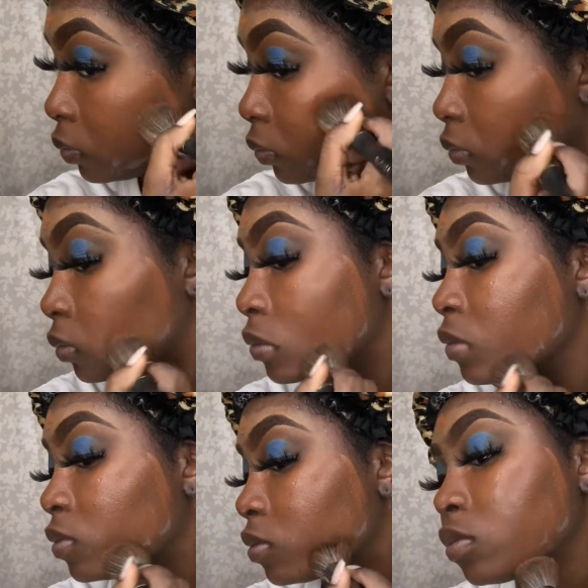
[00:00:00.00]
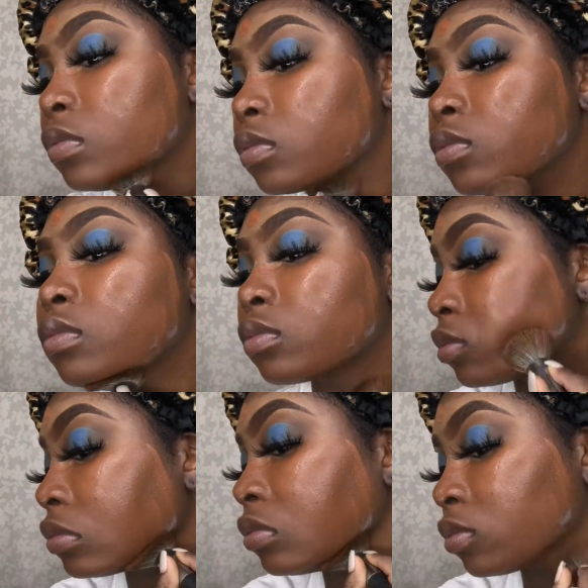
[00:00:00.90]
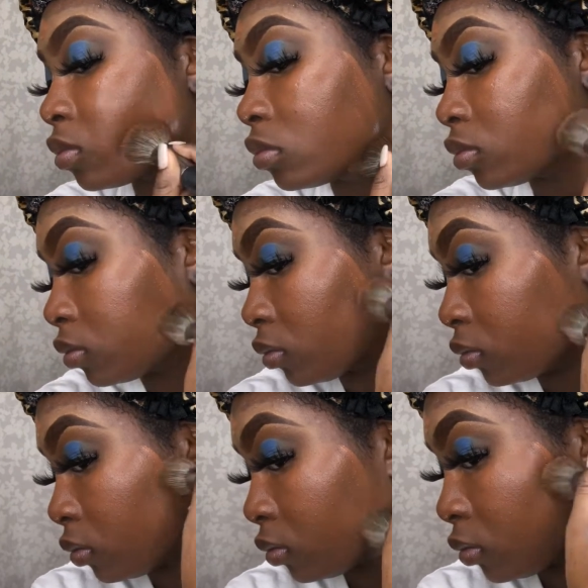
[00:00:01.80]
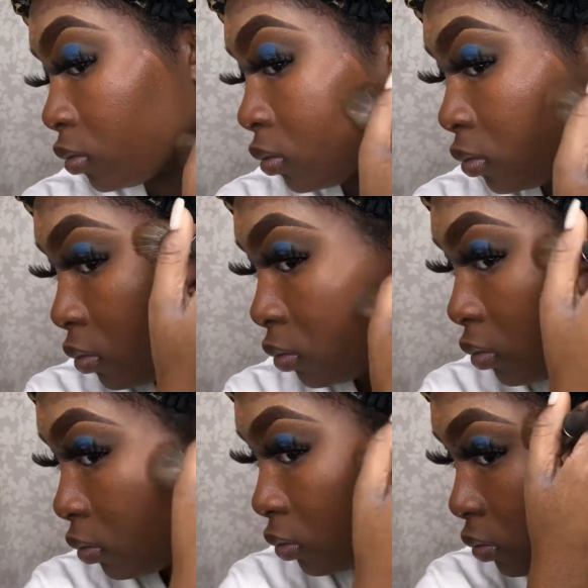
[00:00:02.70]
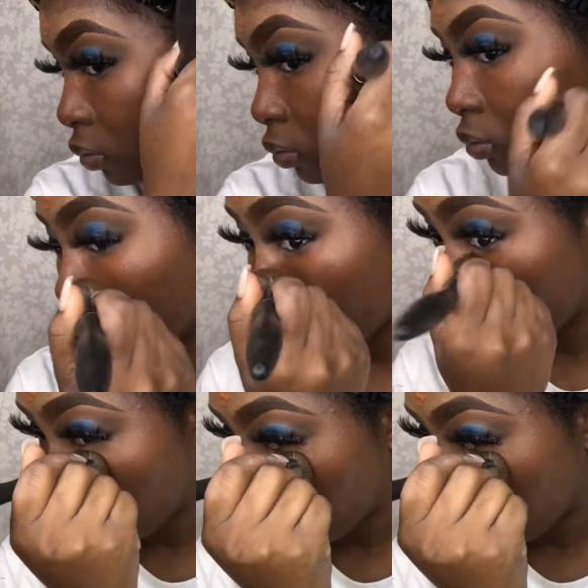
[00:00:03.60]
It is now May, and I'm still using this foundation.